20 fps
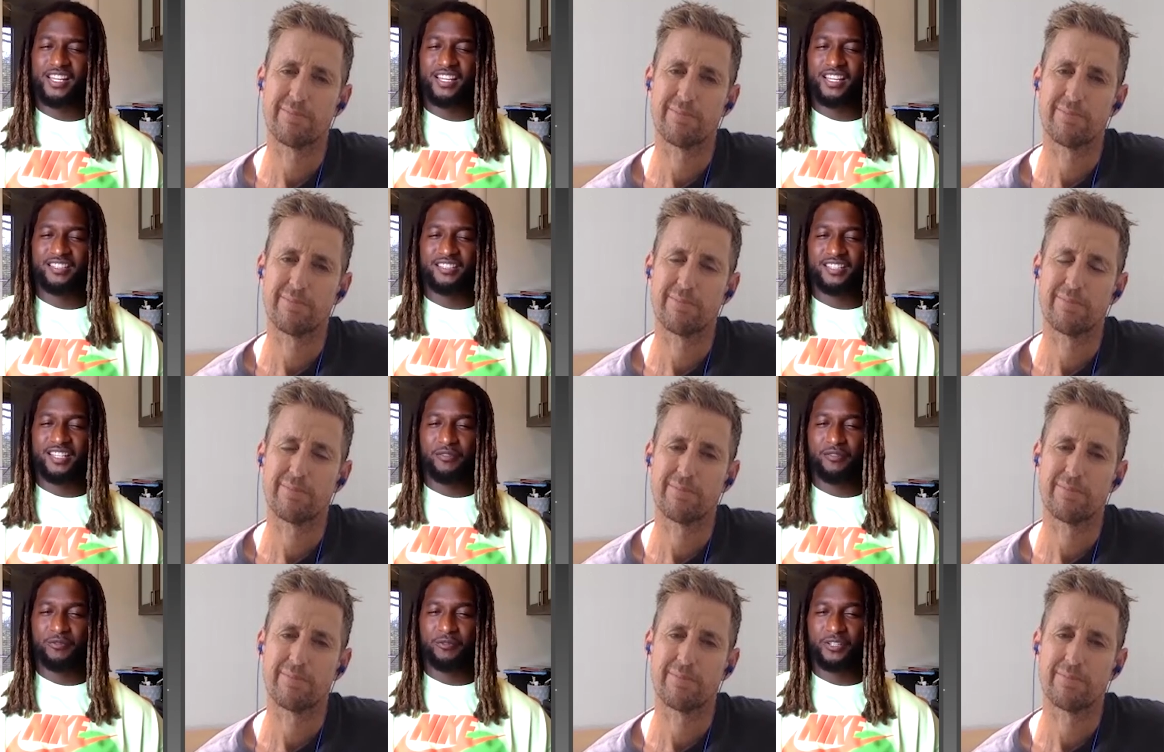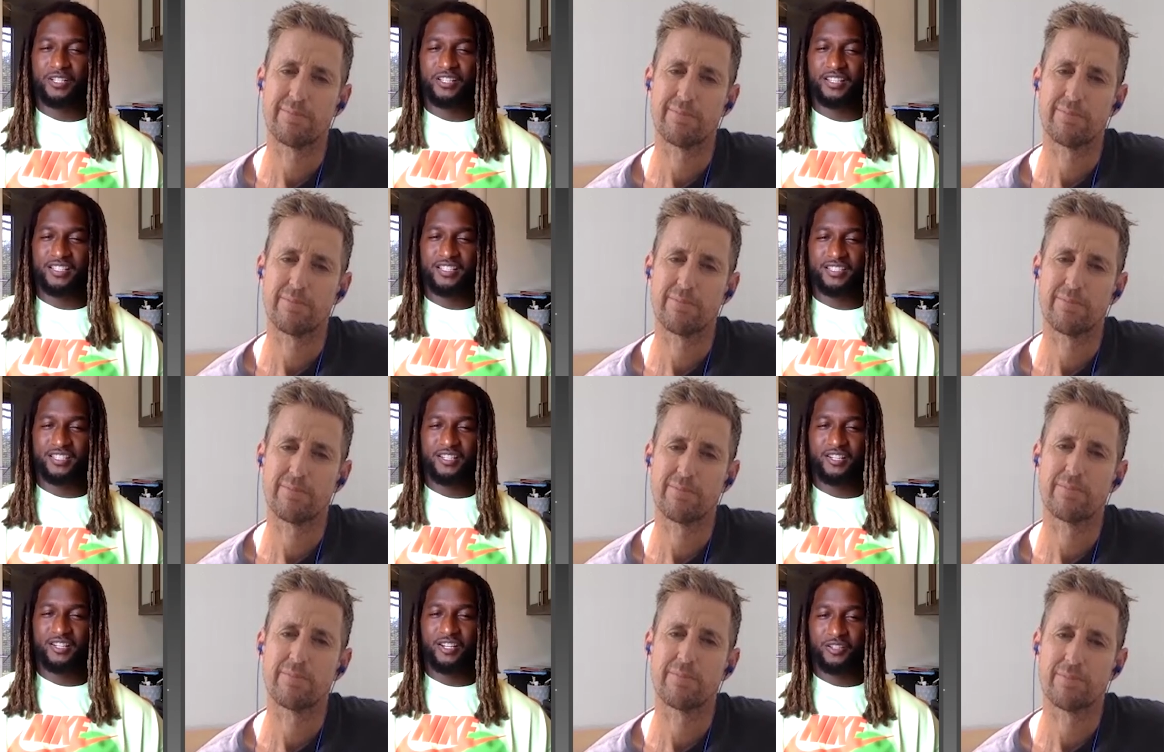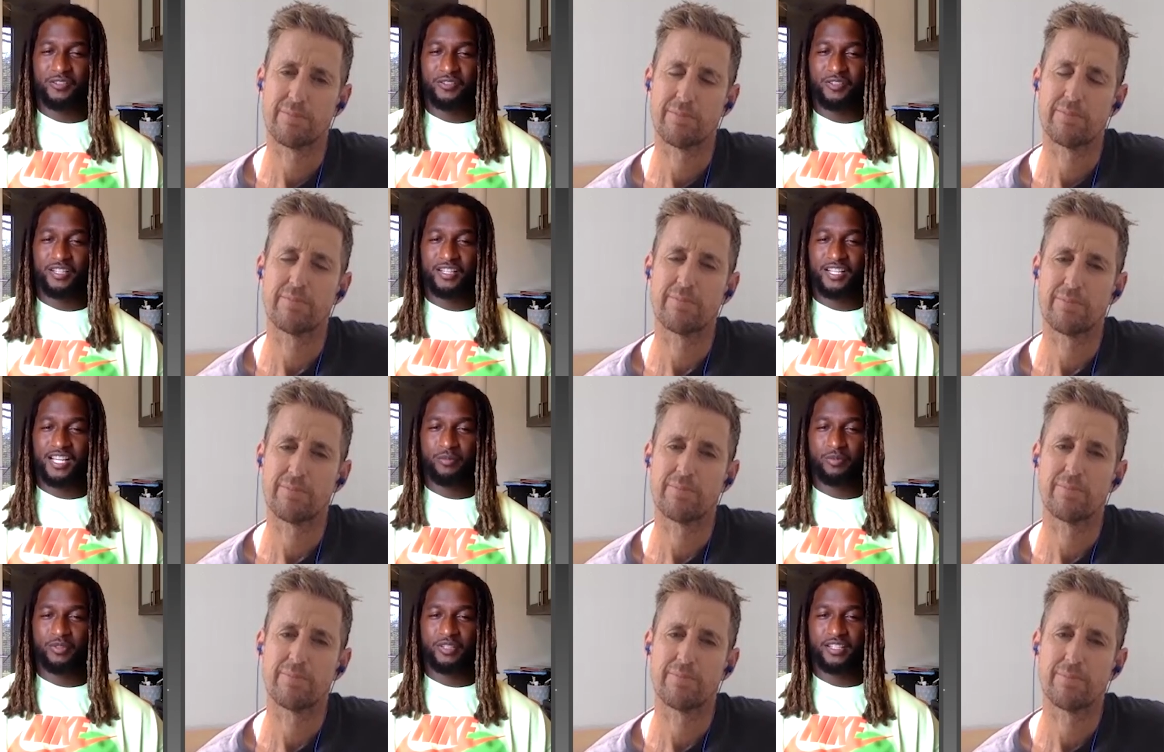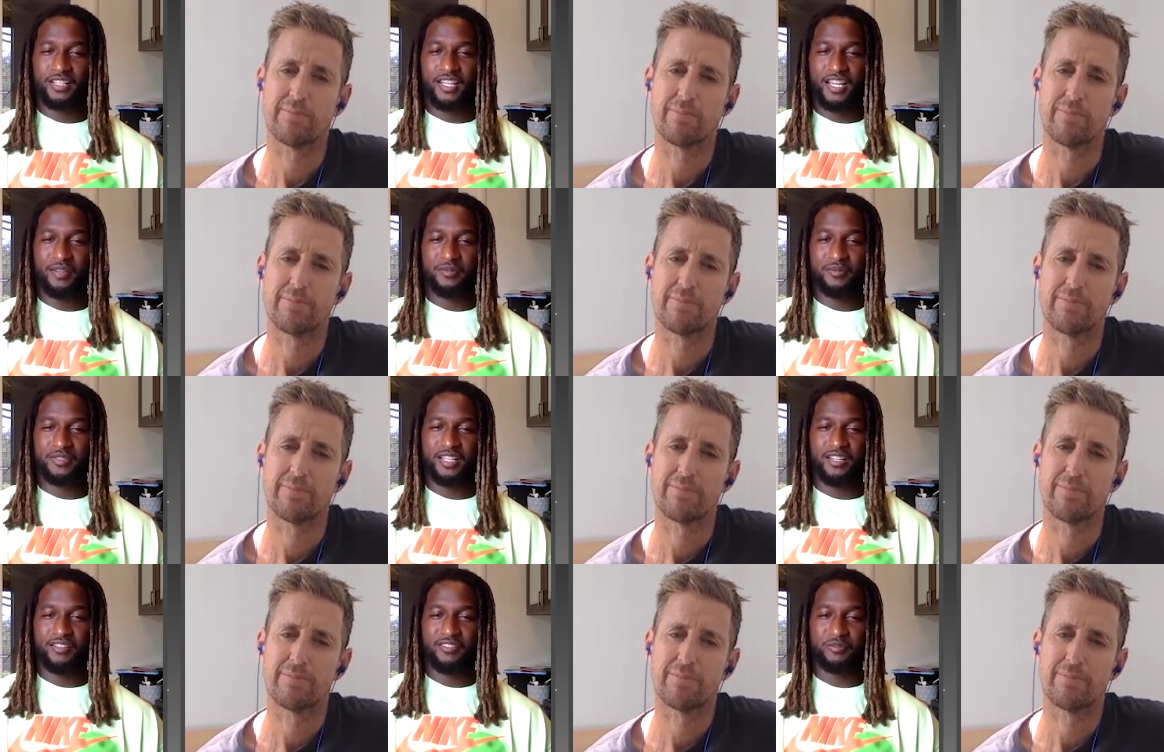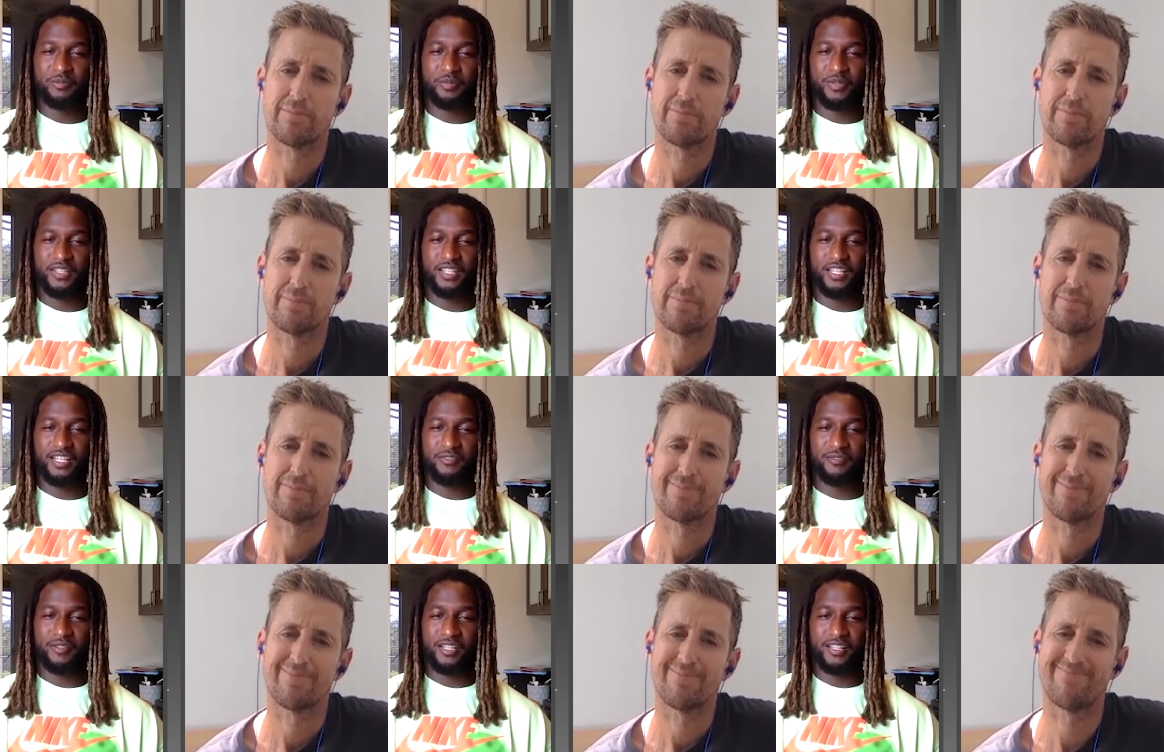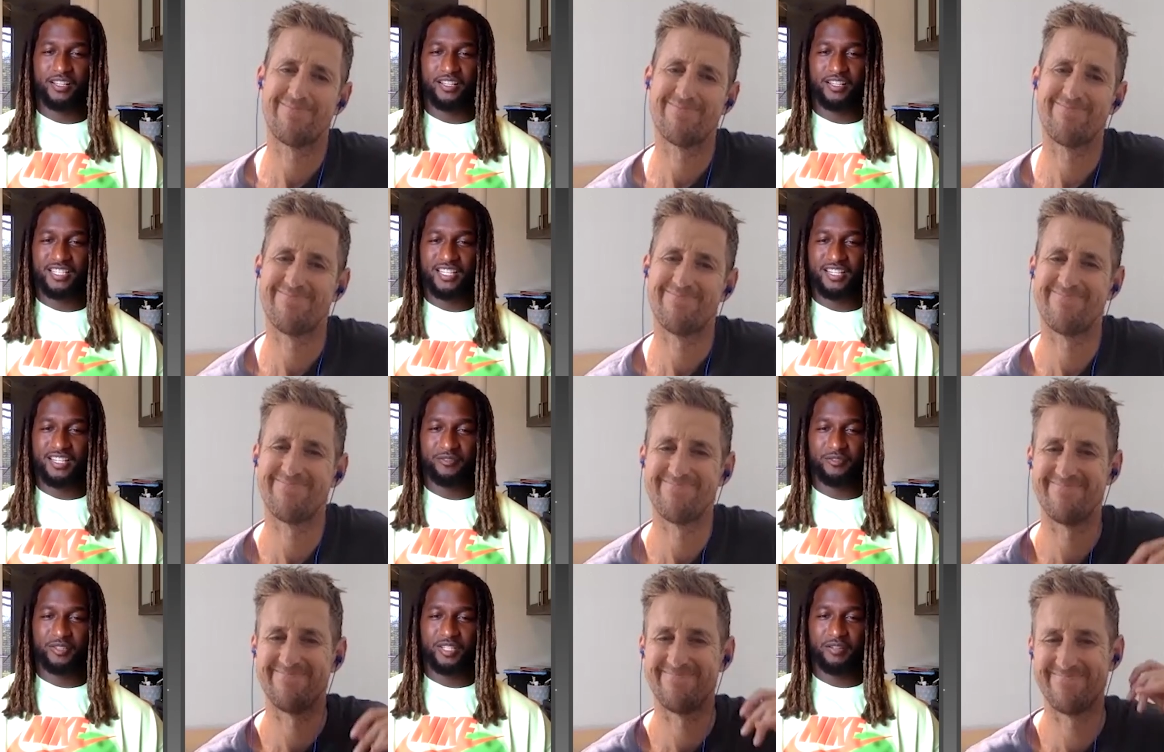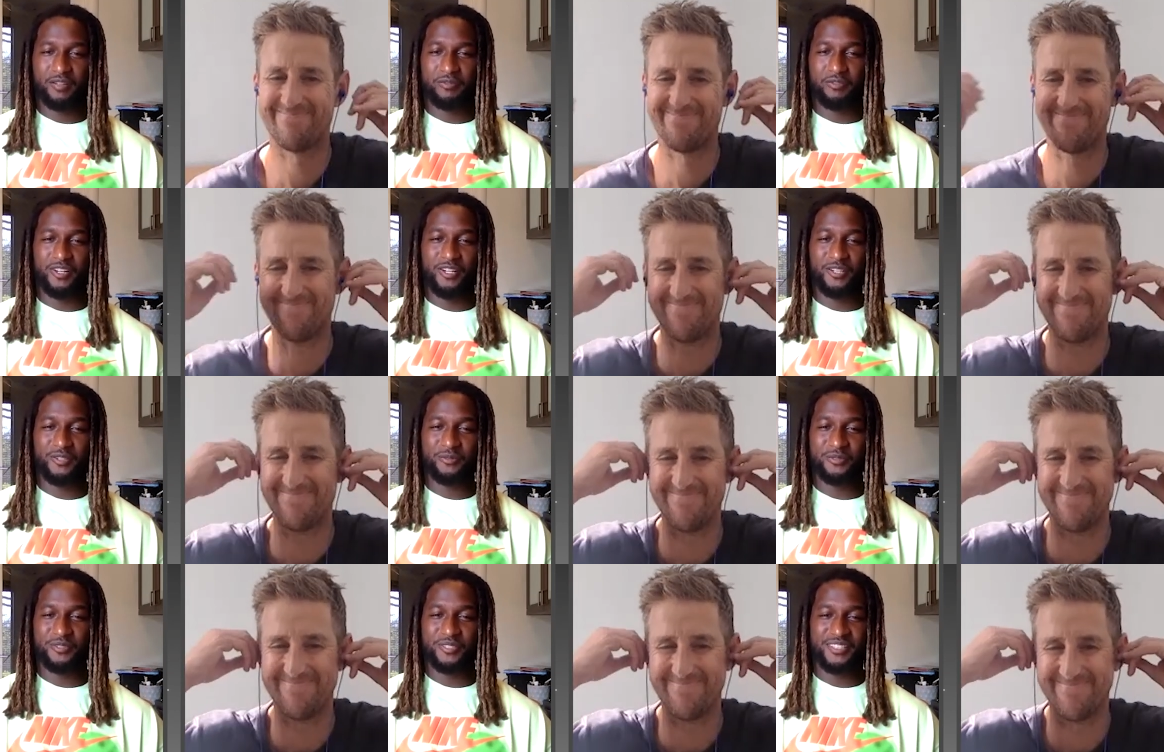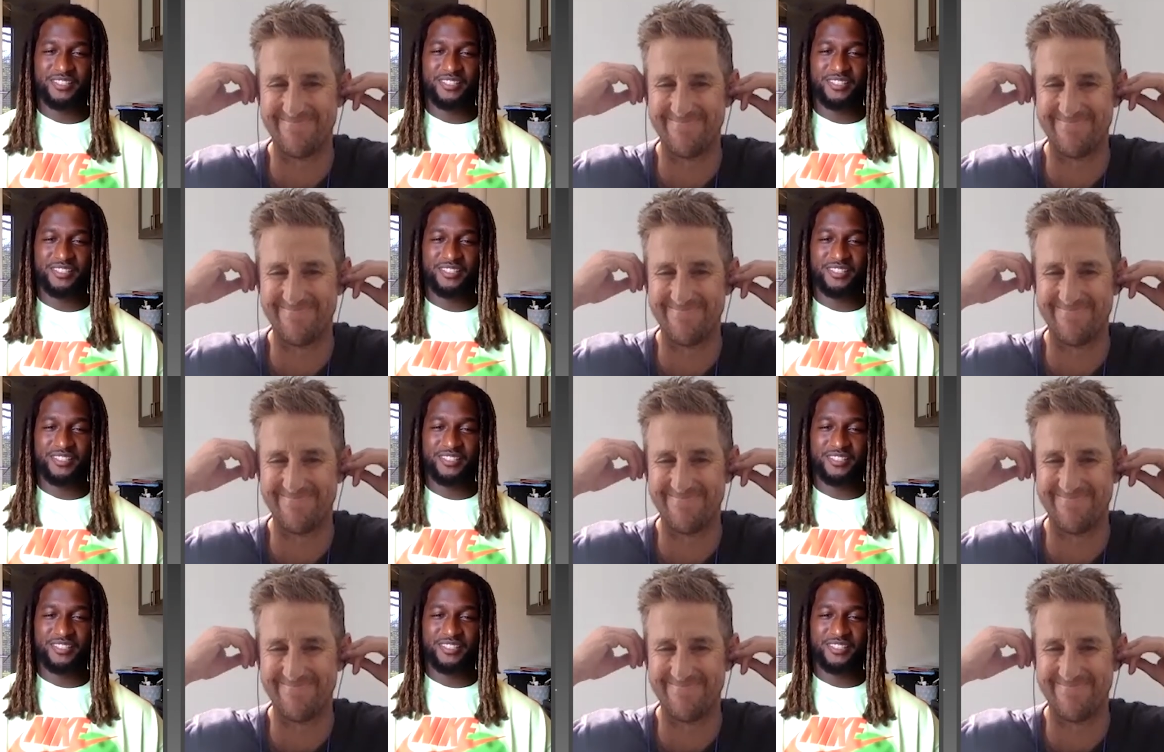Speaker 1: really understand footy. They said, oh, you've got a couple of games left, but they didn't realise that we have finals.